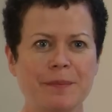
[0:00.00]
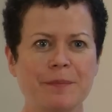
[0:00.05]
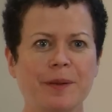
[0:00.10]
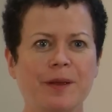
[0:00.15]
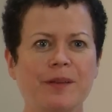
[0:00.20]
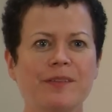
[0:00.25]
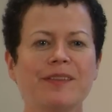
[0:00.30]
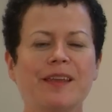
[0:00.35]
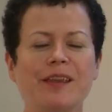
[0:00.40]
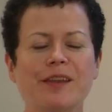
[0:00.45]

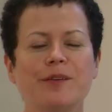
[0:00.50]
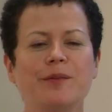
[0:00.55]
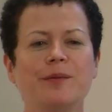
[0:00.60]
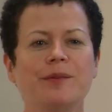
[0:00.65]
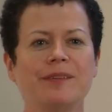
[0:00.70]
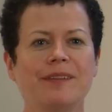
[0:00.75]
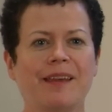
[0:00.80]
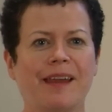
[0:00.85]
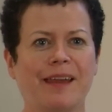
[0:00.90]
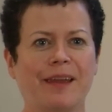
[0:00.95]
because then you
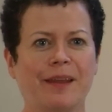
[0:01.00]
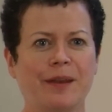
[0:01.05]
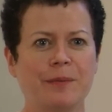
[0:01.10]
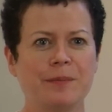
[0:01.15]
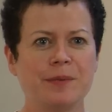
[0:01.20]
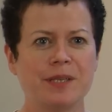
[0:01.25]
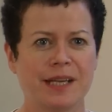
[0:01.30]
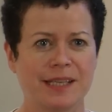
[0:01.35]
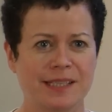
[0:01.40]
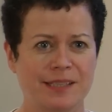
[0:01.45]
will take an
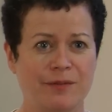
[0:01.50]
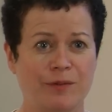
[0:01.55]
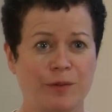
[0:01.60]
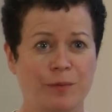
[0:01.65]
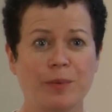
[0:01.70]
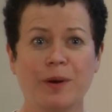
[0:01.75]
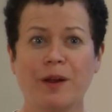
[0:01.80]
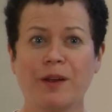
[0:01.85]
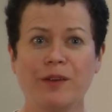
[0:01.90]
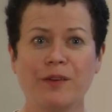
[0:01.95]
objective
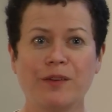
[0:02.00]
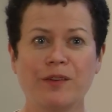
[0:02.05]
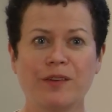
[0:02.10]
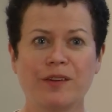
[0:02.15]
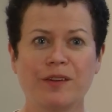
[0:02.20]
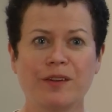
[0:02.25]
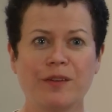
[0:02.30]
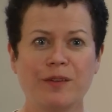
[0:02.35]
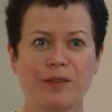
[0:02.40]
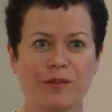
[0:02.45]

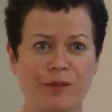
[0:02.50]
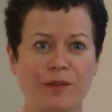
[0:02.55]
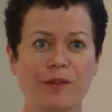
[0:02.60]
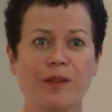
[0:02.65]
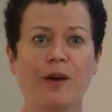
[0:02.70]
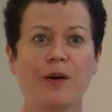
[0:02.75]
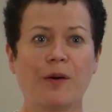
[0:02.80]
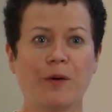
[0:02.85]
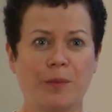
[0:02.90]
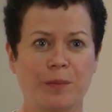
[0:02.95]
approach through
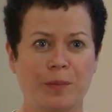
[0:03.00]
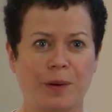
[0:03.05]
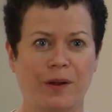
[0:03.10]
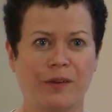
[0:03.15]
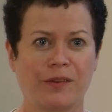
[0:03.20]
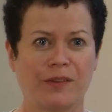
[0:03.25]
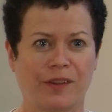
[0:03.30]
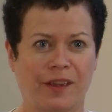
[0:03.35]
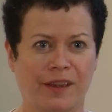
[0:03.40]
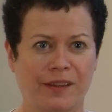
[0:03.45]
the whole
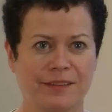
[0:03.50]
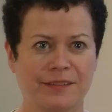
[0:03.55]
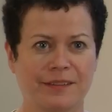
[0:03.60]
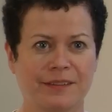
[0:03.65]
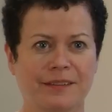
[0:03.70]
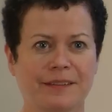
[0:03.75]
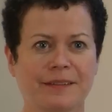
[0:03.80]
process.